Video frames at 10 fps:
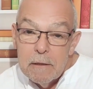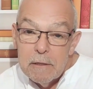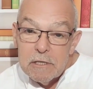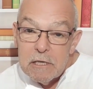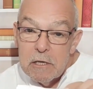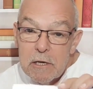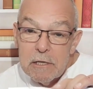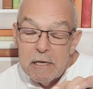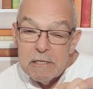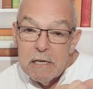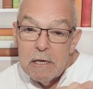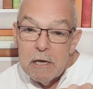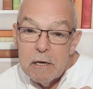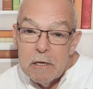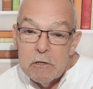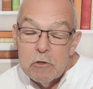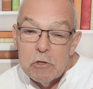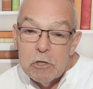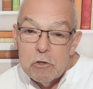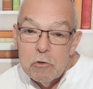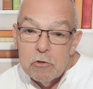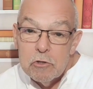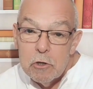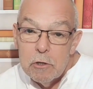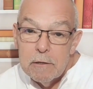This is on a testing card that you can use.